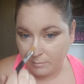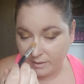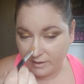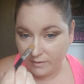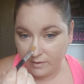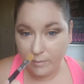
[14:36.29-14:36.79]

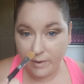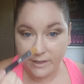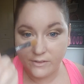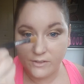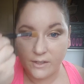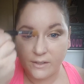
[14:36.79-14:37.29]
But if you
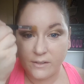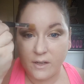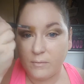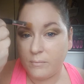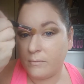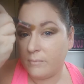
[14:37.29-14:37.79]
wanted just a
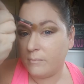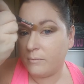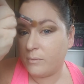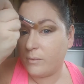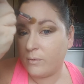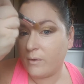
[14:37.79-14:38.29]

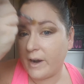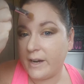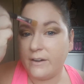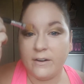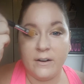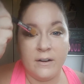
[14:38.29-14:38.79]

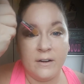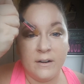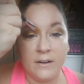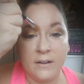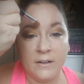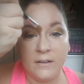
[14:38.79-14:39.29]
brighter
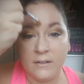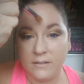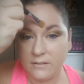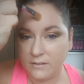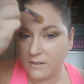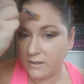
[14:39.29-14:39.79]

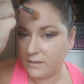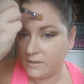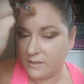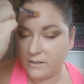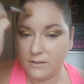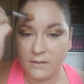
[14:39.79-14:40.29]
look,
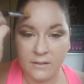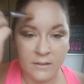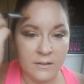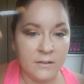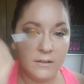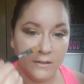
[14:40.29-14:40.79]

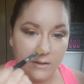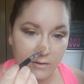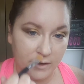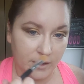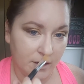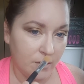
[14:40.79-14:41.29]
you
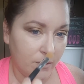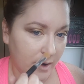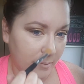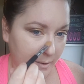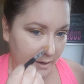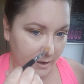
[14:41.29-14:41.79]
can go
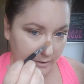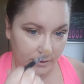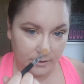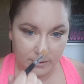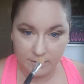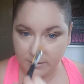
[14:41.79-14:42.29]
up a
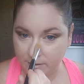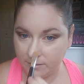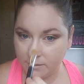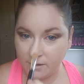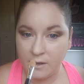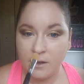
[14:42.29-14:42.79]
color.
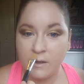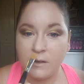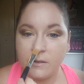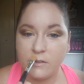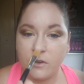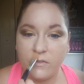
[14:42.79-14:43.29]

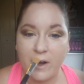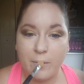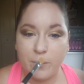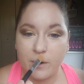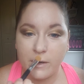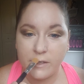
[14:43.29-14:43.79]
So if I
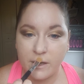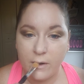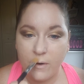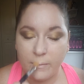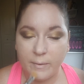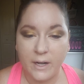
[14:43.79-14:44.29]
were to
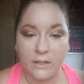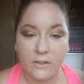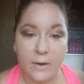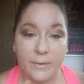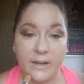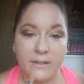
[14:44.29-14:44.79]
go up a color,
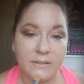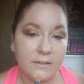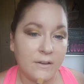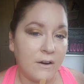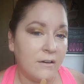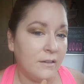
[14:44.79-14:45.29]
I would get
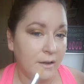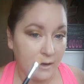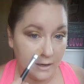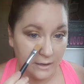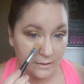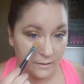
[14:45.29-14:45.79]
Scarlet
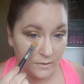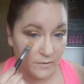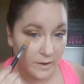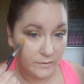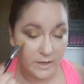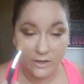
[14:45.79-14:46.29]
in the
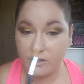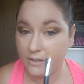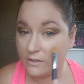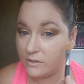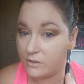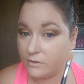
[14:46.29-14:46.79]

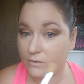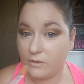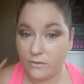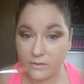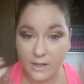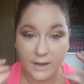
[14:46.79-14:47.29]
foundation to
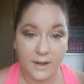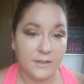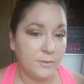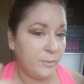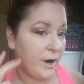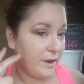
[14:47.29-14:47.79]
use that as
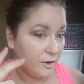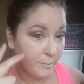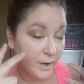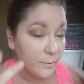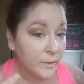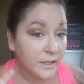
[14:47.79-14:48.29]
a brightener.
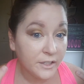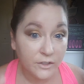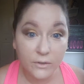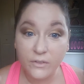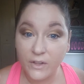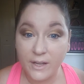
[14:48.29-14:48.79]
But I really
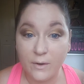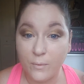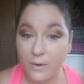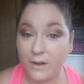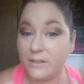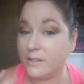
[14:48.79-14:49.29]
do think it
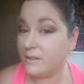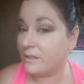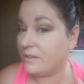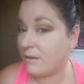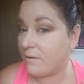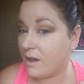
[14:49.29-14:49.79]
works in the
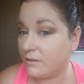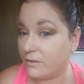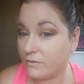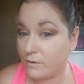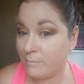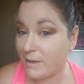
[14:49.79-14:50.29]
same color
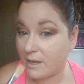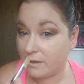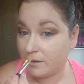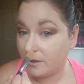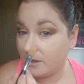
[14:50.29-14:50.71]
for me.